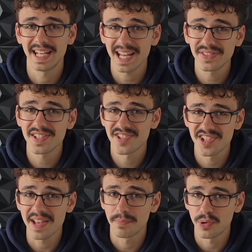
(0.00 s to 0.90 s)
And at this
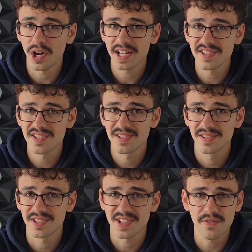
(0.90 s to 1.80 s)
same price,
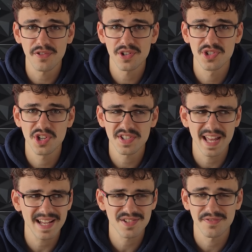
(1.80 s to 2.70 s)
the Zephyrus just
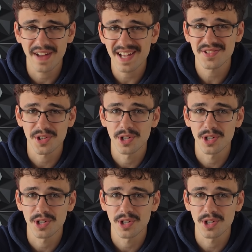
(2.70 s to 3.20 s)
has faster